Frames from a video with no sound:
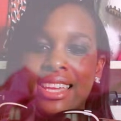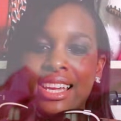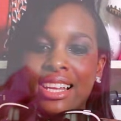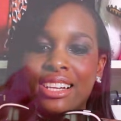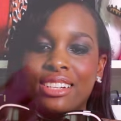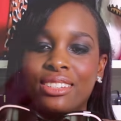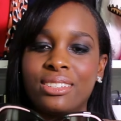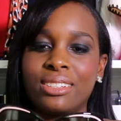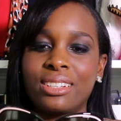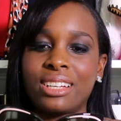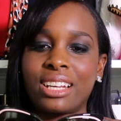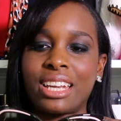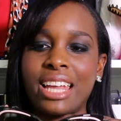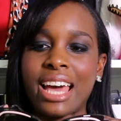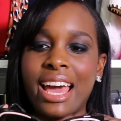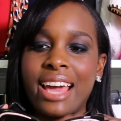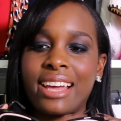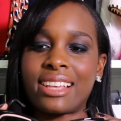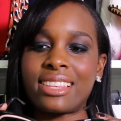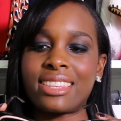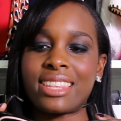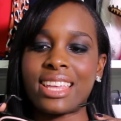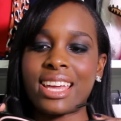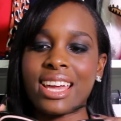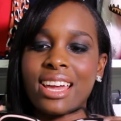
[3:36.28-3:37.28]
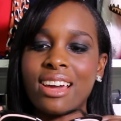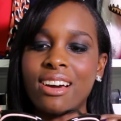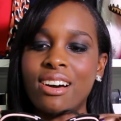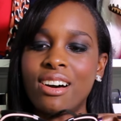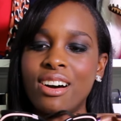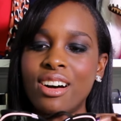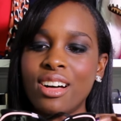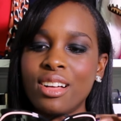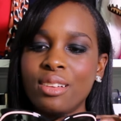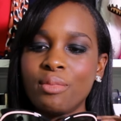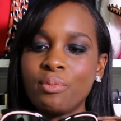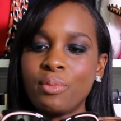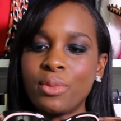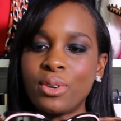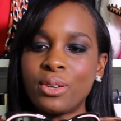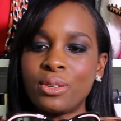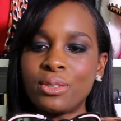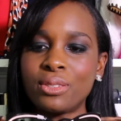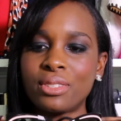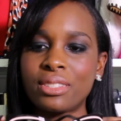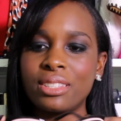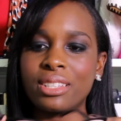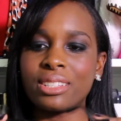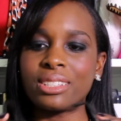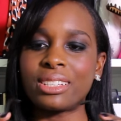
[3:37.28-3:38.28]
they look like. They
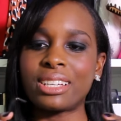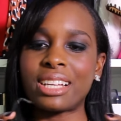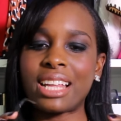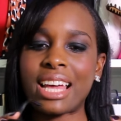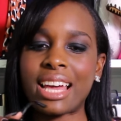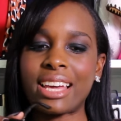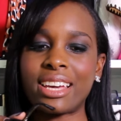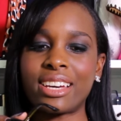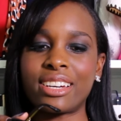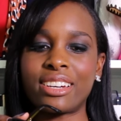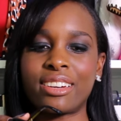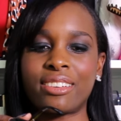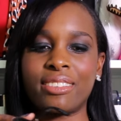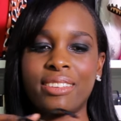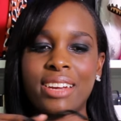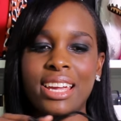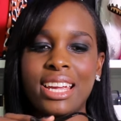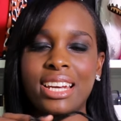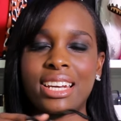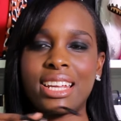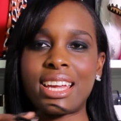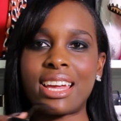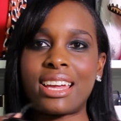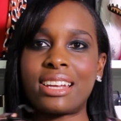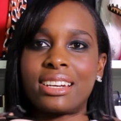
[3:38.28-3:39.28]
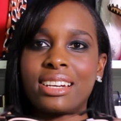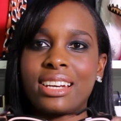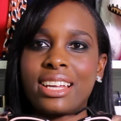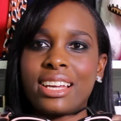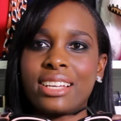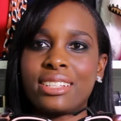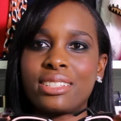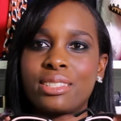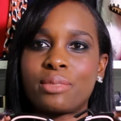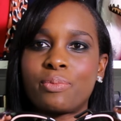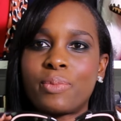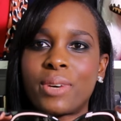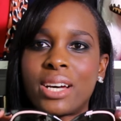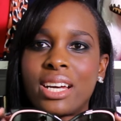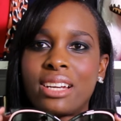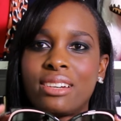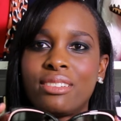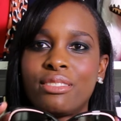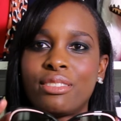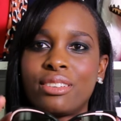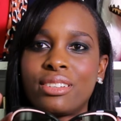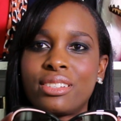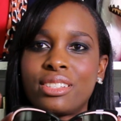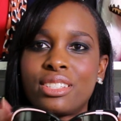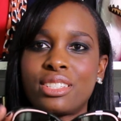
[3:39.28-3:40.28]
almost look like a gradient lens,
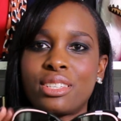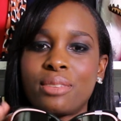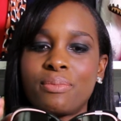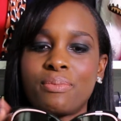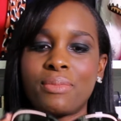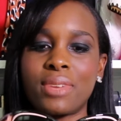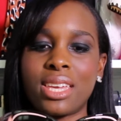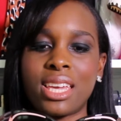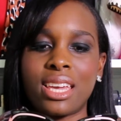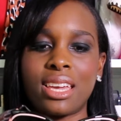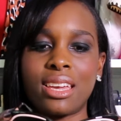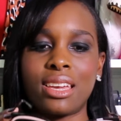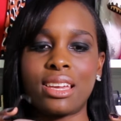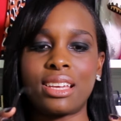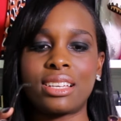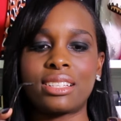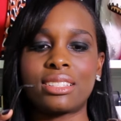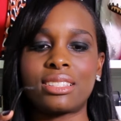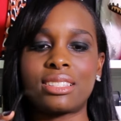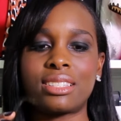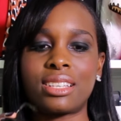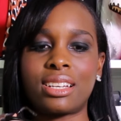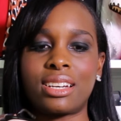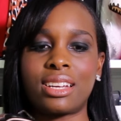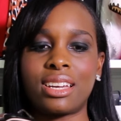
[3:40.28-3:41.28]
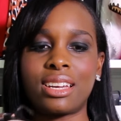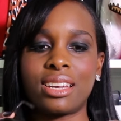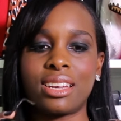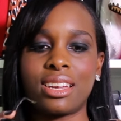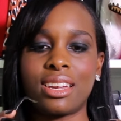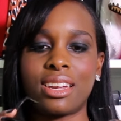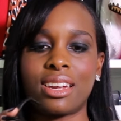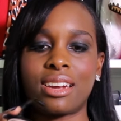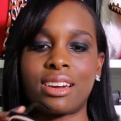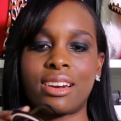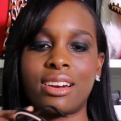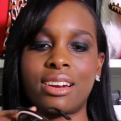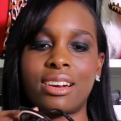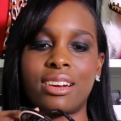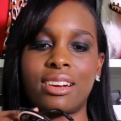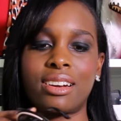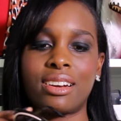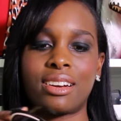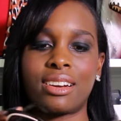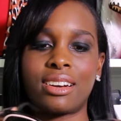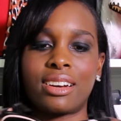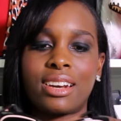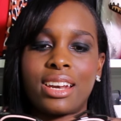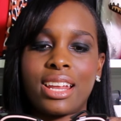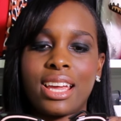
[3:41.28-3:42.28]
but to me, sitting here,
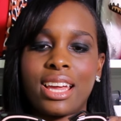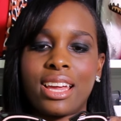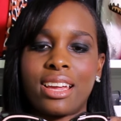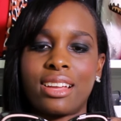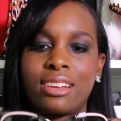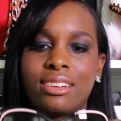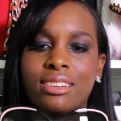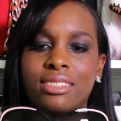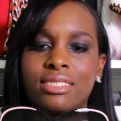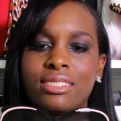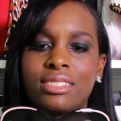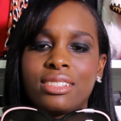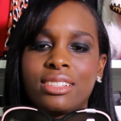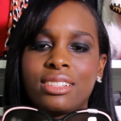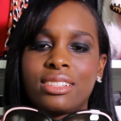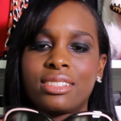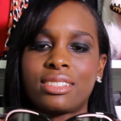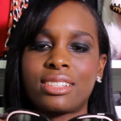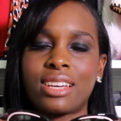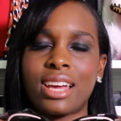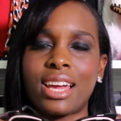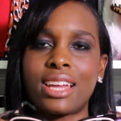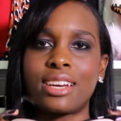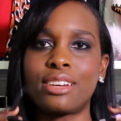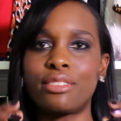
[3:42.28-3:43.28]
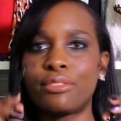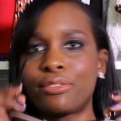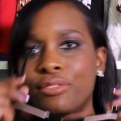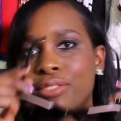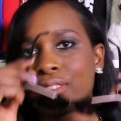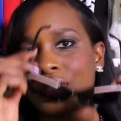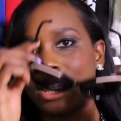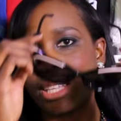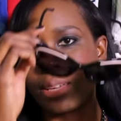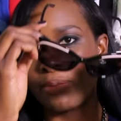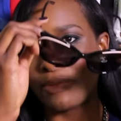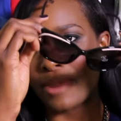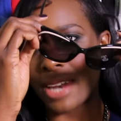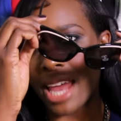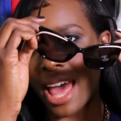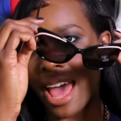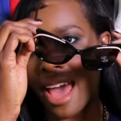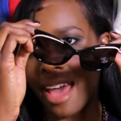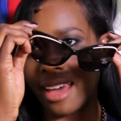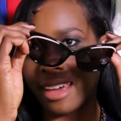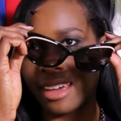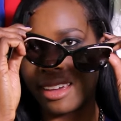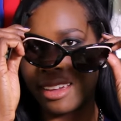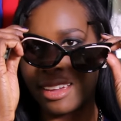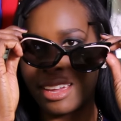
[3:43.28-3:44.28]
they look kind of fully
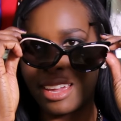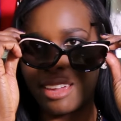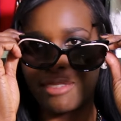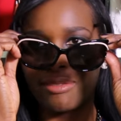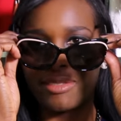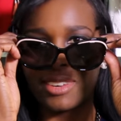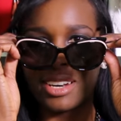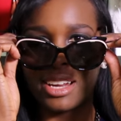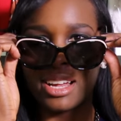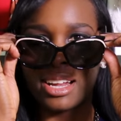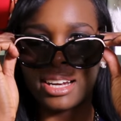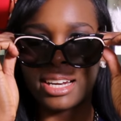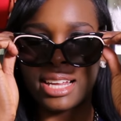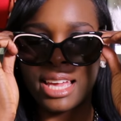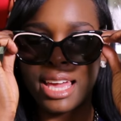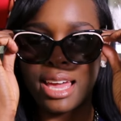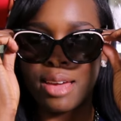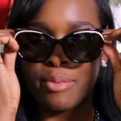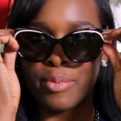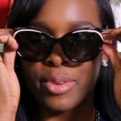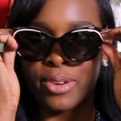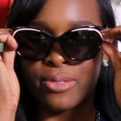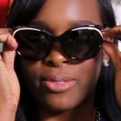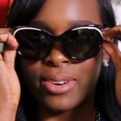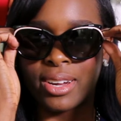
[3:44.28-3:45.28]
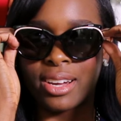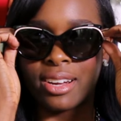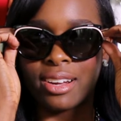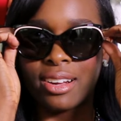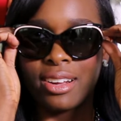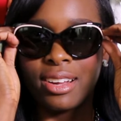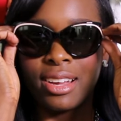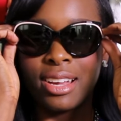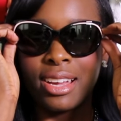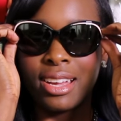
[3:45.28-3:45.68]
black, even on camera.